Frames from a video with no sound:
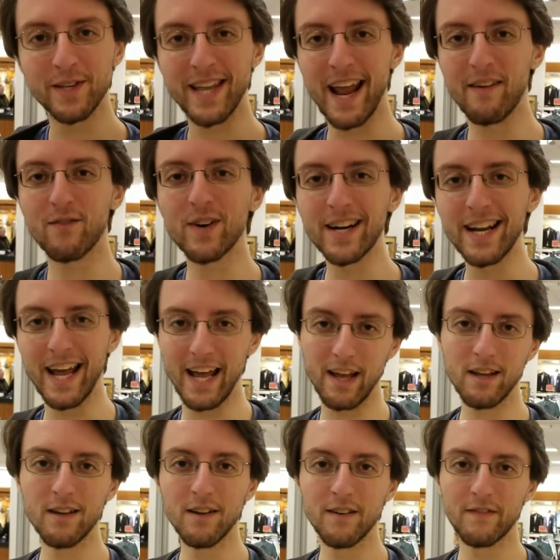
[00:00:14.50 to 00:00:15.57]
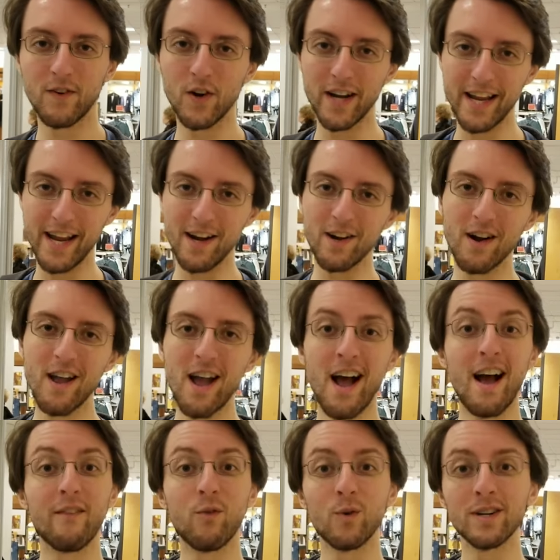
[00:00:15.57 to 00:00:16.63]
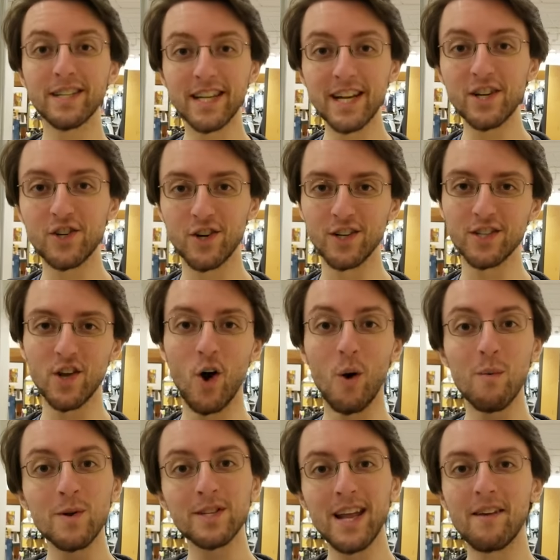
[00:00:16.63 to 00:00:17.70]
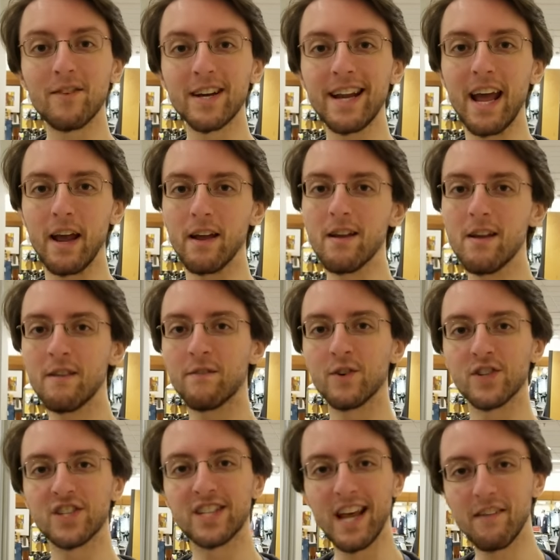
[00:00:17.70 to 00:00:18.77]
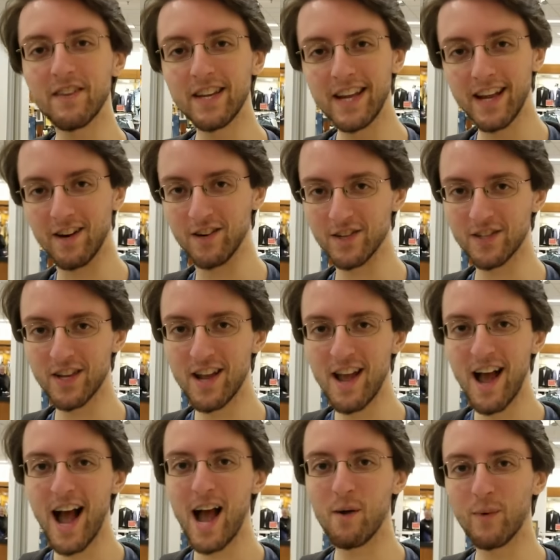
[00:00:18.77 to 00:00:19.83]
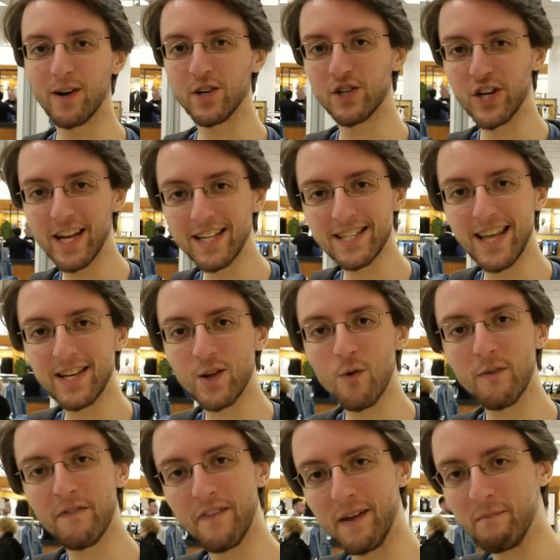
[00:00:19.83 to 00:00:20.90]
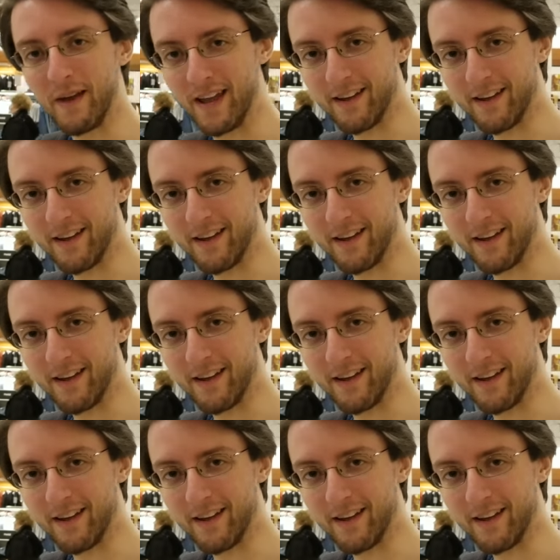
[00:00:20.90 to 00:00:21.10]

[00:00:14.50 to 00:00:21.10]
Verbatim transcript: every day for a year. I've worn t-shirts almost every day for 7 years. I wear jeans that don't fit me.